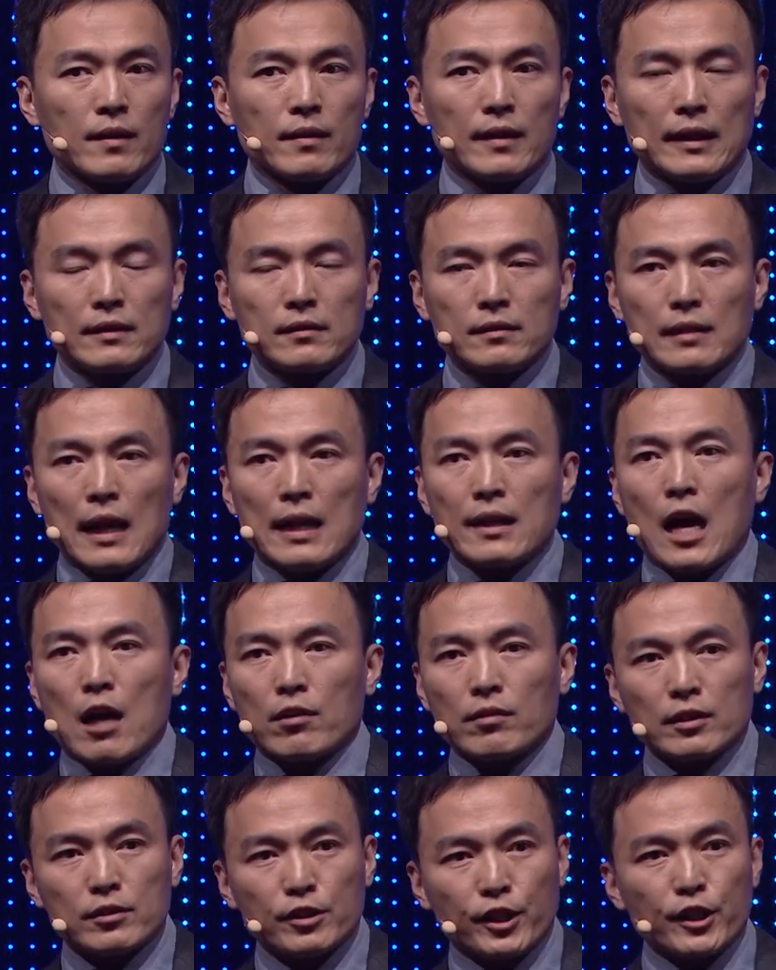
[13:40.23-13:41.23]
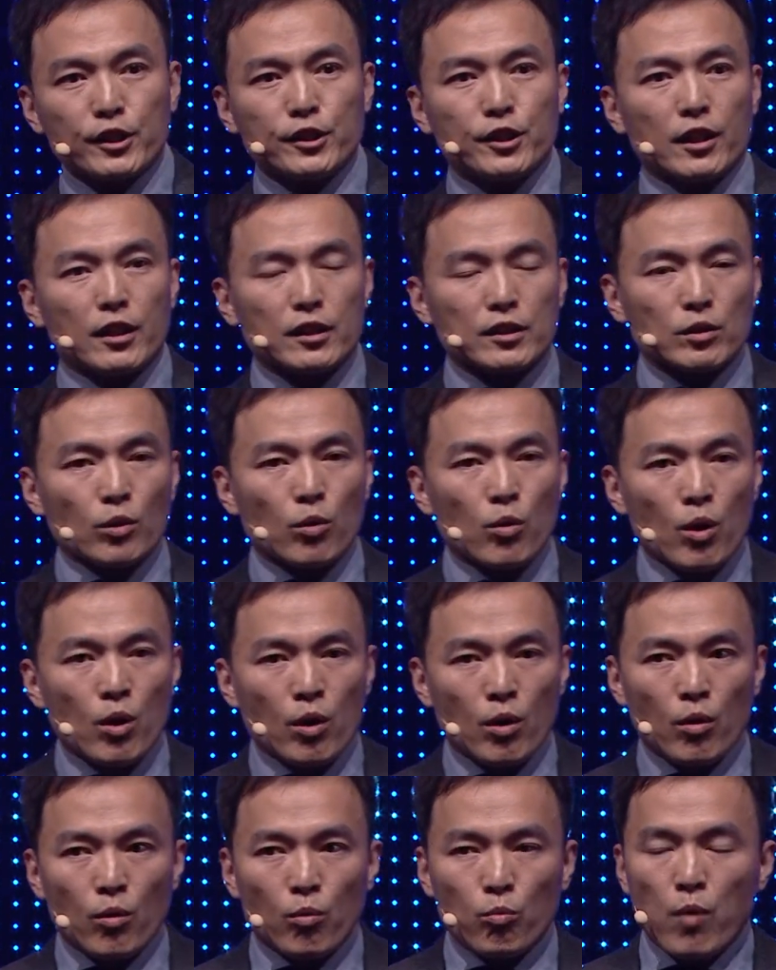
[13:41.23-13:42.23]
they send out the teachers
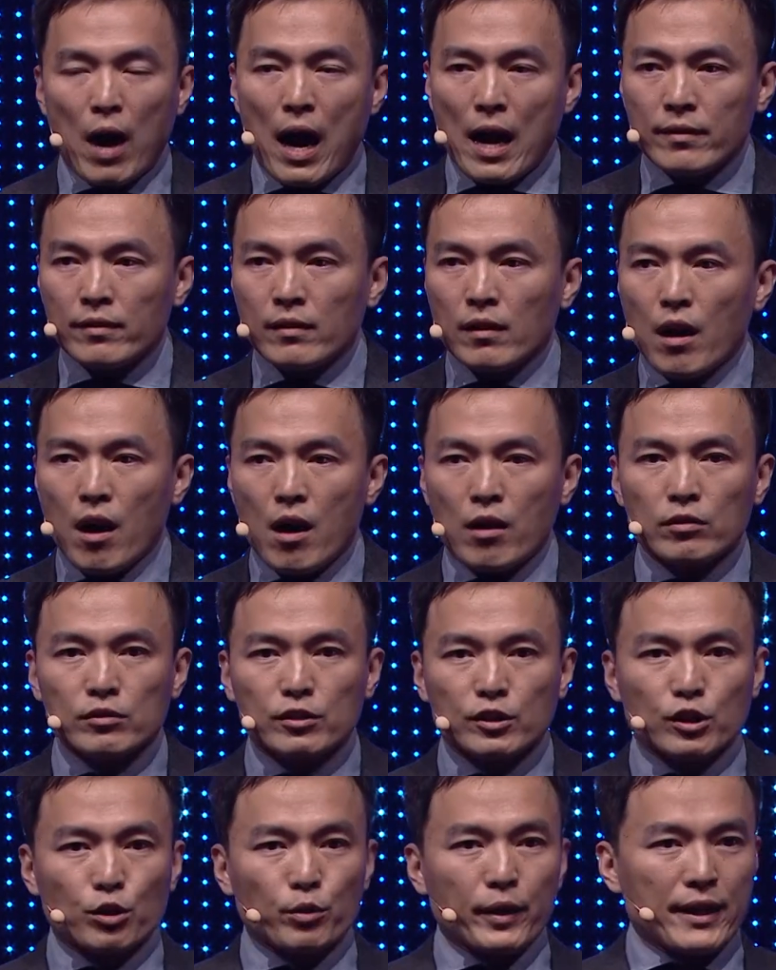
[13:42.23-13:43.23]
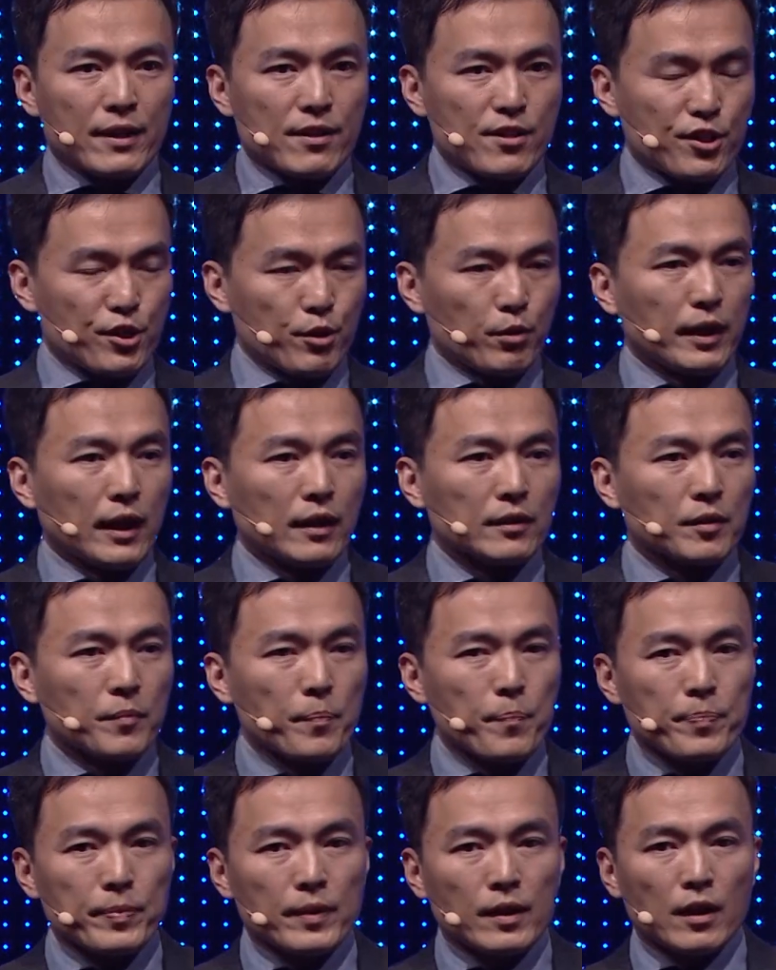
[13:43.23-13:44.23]
one on three
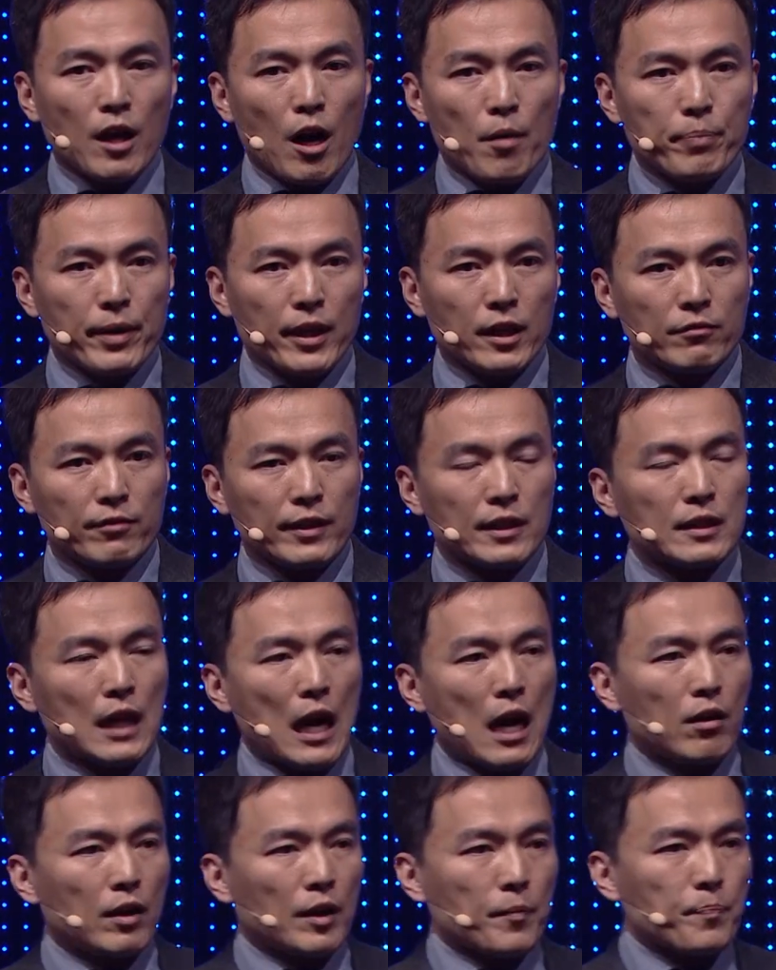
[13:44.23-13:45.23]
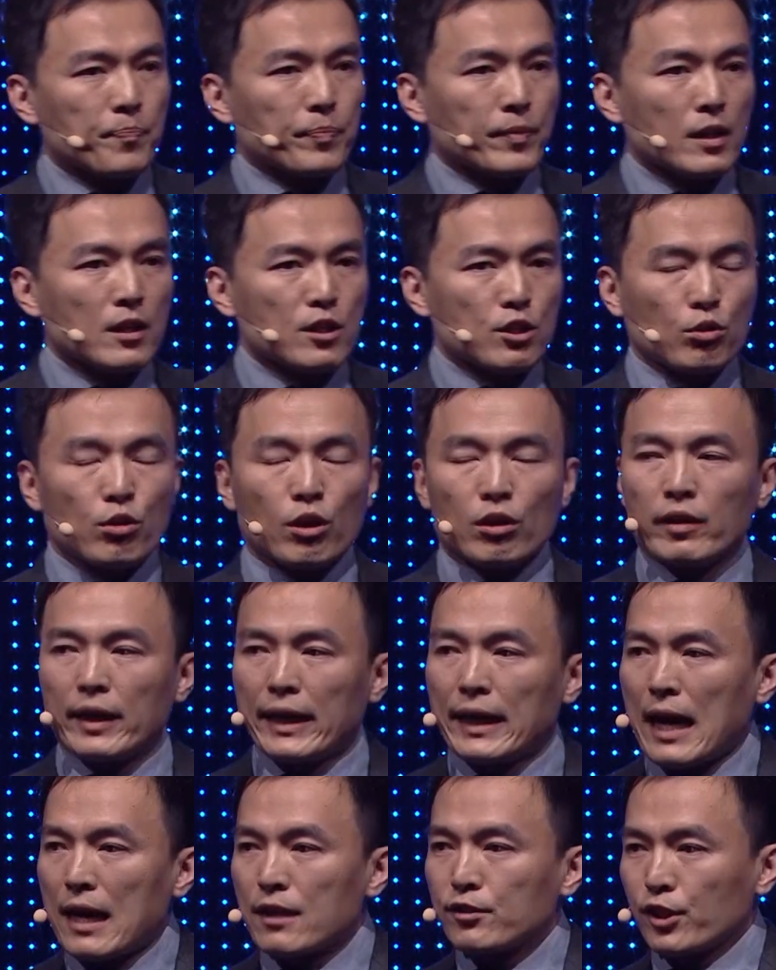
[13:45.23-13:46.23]
students compete with our Squirrel
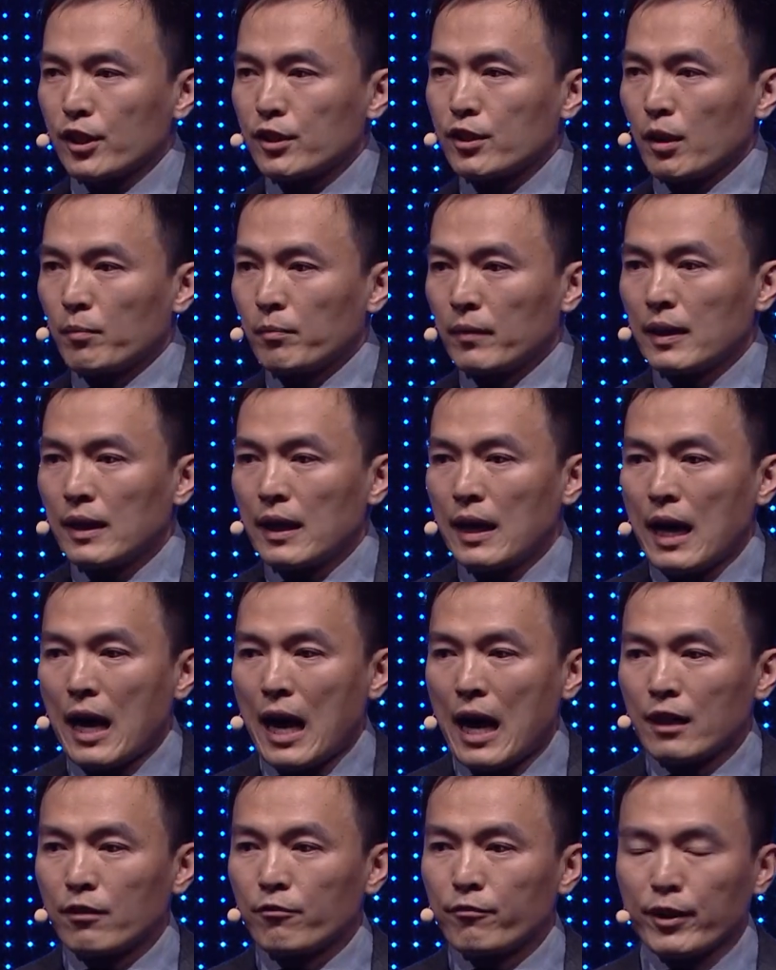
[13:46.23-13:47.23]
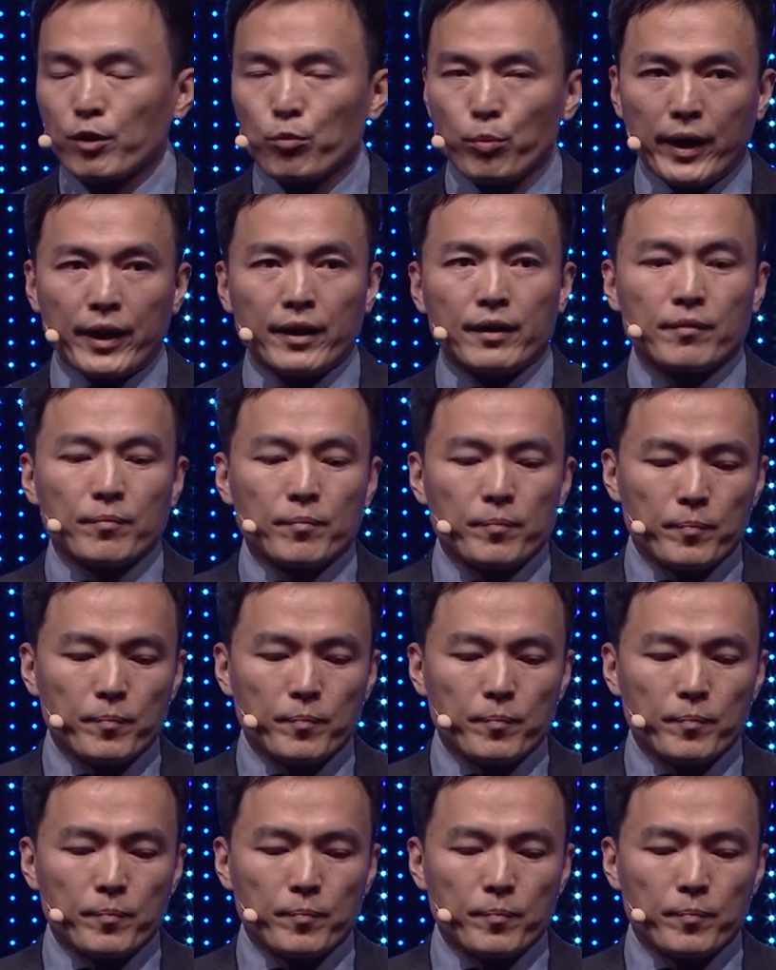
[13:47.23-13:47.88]
AI system, and we win.